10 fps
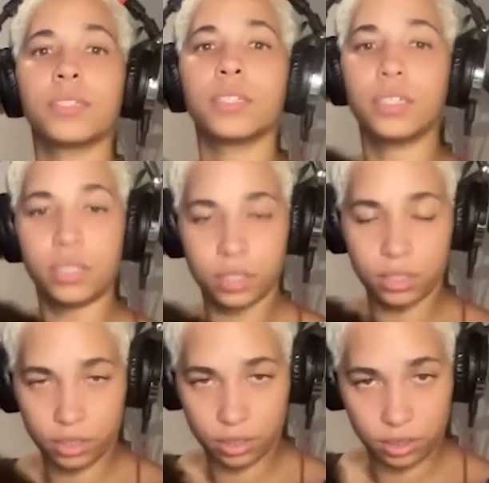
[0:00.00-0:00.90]
I needed to
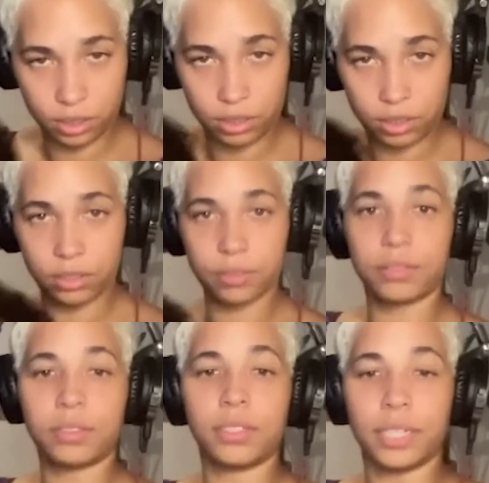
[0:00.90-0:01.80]
do it for
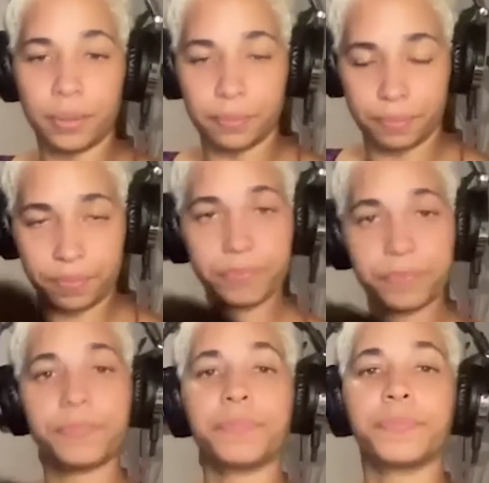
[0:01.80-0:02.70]
myself because
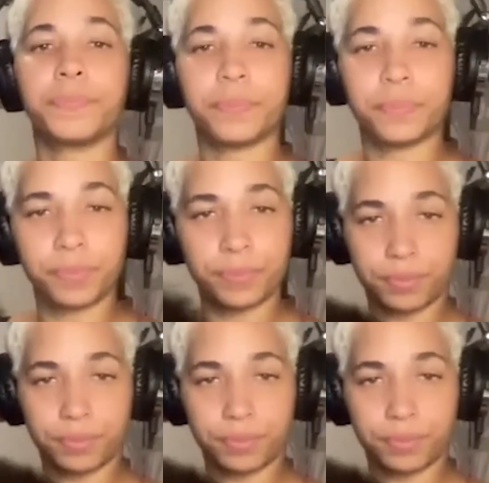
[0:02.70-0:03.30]
I was